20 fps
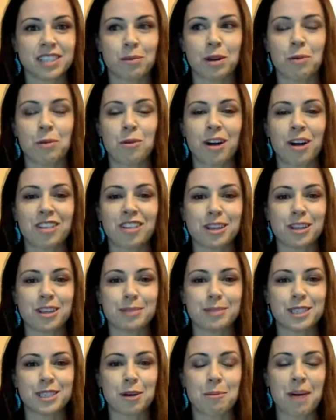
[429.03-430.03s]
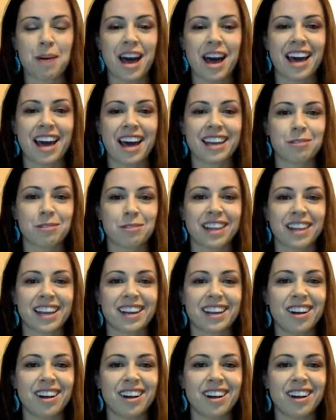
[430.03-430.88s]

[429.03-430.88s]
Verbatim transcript: and we want them so bad, and we're like,